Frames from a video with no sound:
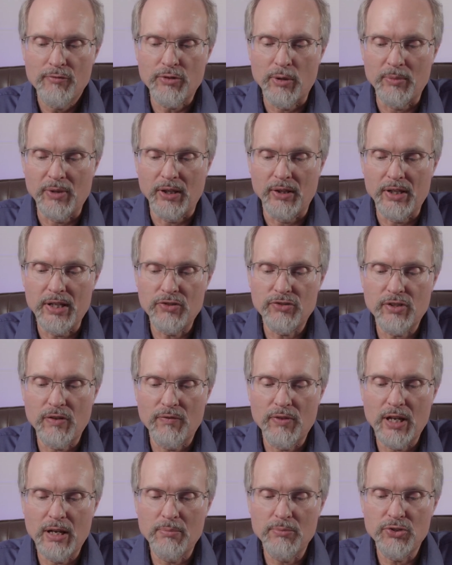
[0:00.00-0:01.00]
From the least
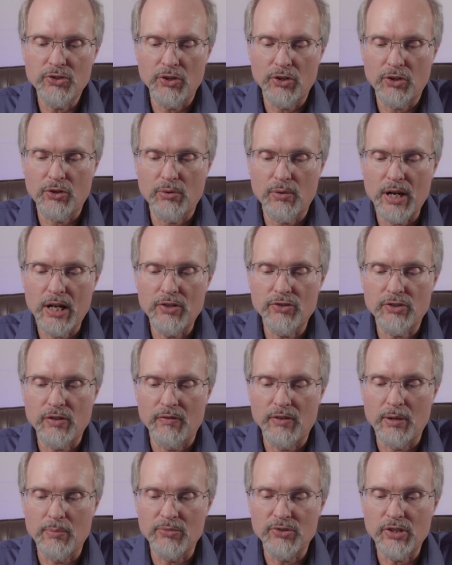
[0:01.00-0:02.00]
of them to the greatest
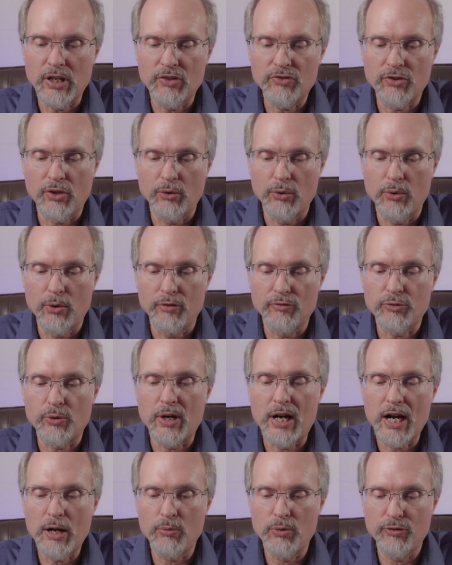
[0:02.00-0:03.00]
of them, says the Lord,
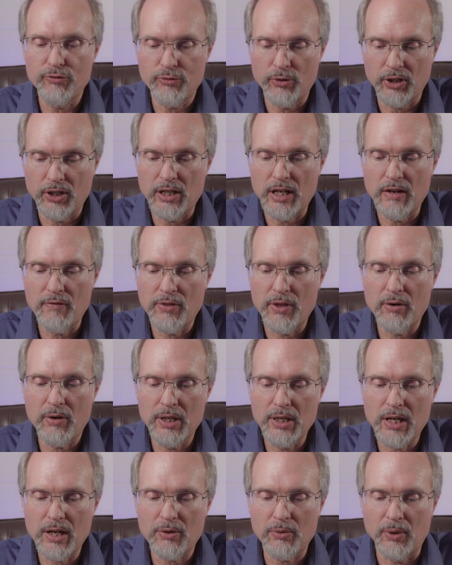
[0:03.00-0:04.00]
for I will forgive their
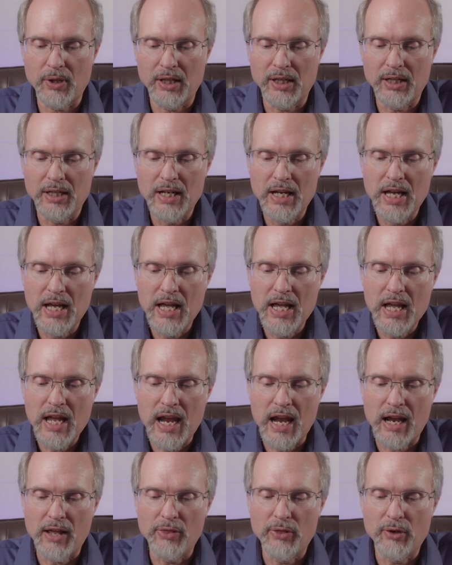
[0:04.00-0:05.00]
iniquity,
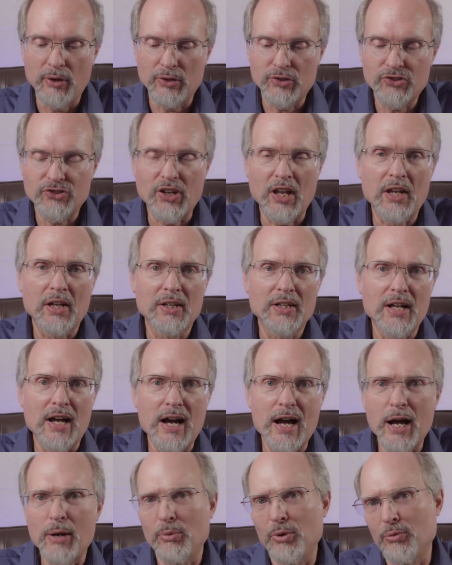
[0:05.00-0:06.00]
and their sin
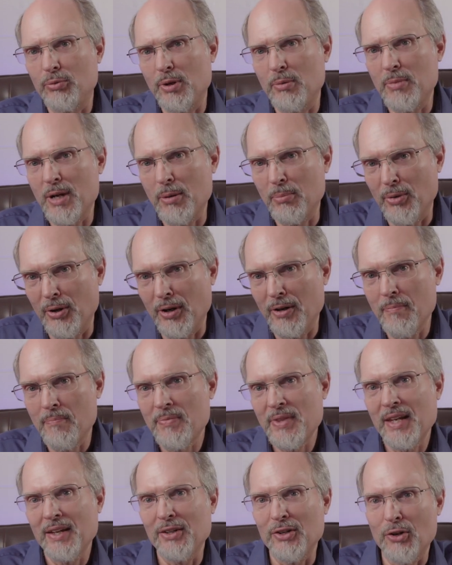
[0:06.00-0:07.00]
I will remember
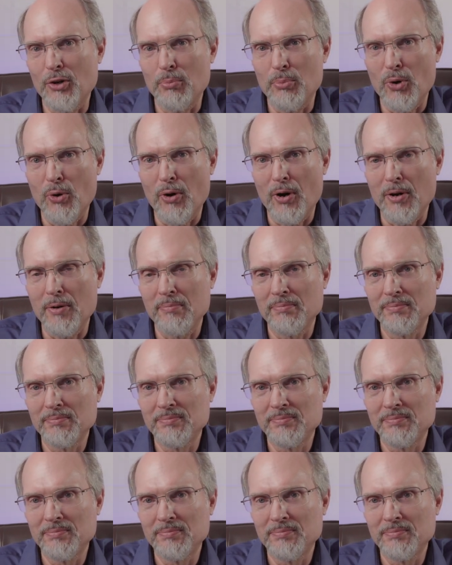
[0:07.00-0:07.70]
no more.